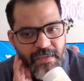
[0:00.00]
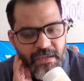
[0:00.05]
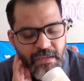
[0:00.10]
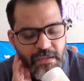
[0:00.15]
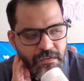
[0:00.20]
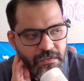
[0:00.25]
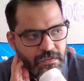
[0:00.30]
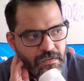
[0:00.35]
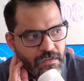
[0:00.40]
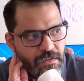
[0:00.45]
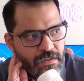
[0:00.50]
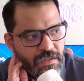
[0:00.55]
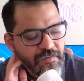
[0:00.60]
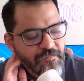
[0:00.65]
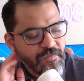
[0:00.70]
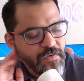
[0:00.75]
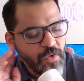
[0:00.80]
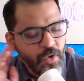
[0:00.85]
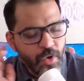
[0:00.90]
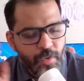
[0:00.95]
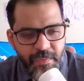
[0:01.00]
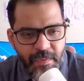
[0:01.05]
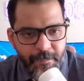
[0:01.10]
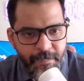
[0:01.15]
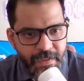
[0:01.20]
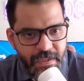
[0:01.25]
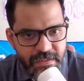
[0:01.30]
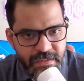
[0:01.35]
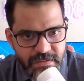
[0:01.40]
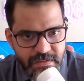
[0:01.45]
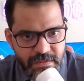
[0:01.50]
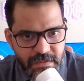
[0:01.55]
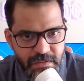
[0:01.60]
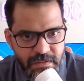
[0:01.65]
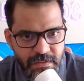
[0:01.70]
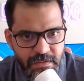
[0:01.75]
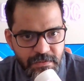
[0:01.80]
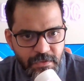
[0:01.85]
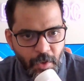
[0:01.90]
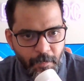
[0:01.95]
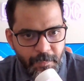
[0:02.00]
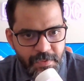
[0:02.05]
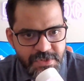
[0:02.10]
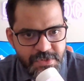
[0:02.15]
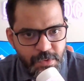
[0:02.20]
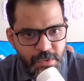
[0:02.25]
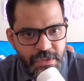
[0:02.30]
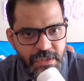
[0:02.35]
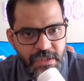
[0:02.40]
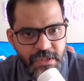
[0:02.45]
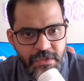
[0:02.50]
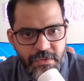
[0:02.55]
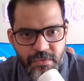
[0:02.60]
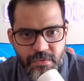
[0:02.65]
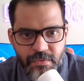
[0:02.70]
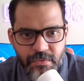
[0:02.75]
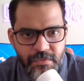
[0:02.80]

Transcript: I mean, uh, give a homeopath the opportunity